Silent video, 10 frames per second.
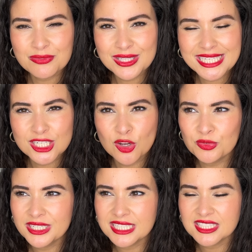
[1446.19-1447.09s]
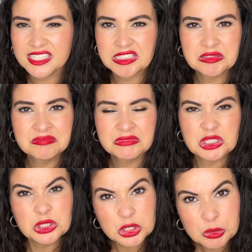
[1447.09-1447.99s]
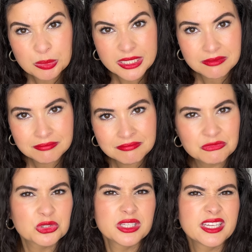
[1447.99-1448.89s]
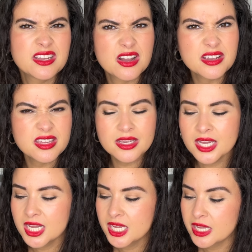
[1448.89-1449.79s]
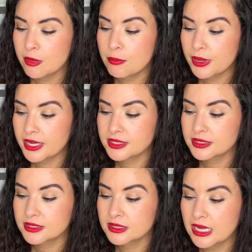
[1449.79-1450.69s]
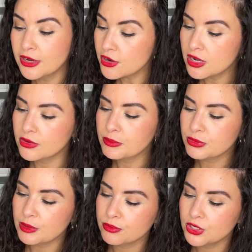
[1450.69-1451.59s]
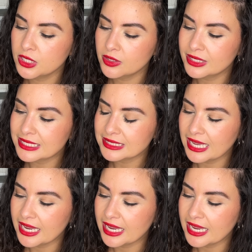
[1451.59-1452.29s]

I feel like it often gets like gloopy or like gunky, but I don't know. I'm, I'm curious.